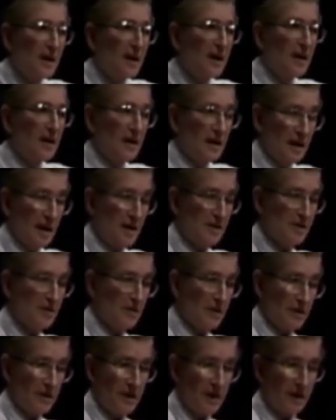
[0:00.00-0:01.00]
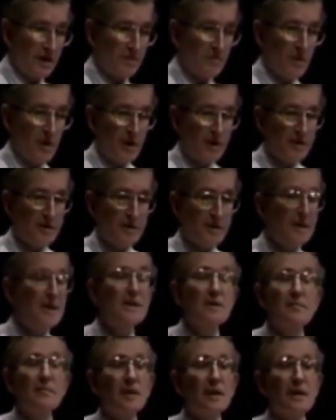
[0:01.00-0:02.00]
And as an orthodox Marxist,
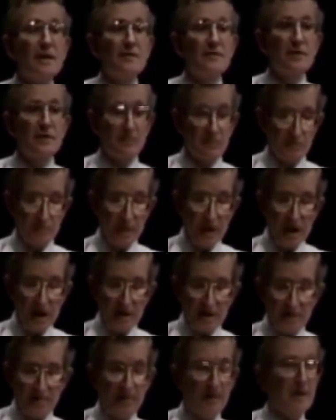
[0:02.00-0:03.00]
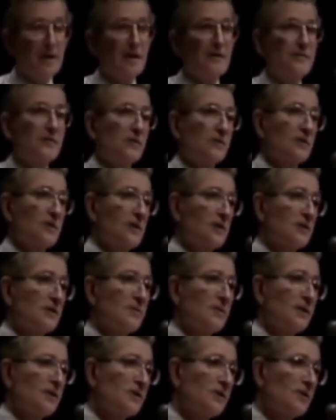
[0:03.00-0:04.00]
he didn't believe that it was possible to have
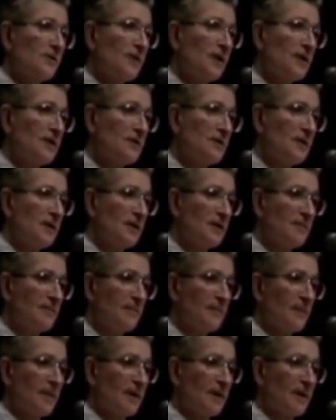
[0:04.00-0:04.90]
socialism in the Soviet Union.